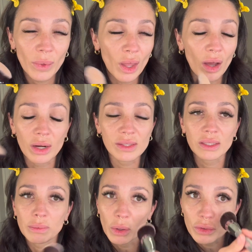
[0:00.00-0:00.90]
Honestly,
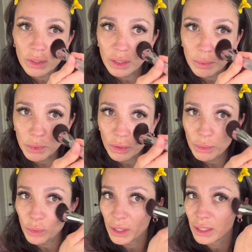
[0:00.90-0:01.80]
most clean beauty
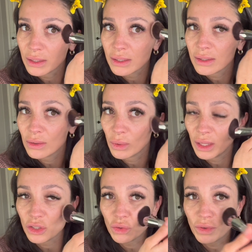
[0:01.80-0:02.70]
brands, when they
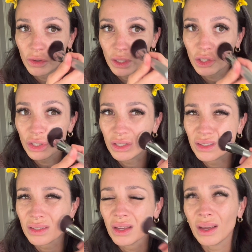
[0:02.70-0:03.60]
do
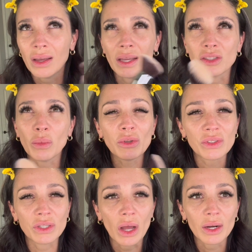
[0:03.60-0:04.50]
foundations, it's almost
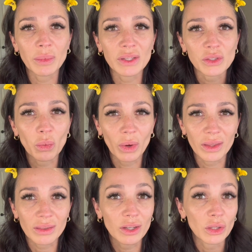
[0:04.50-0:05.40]
synonymous
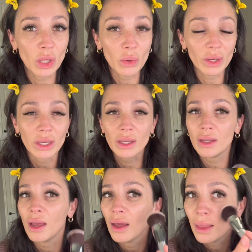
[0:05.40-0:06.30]
with
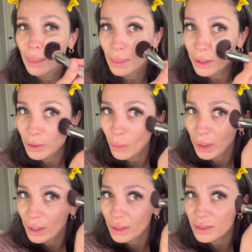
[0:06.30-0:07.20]
glowy,
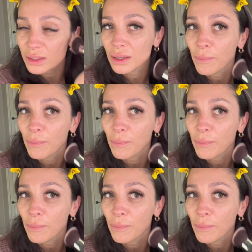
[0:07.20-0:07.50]
lightweight,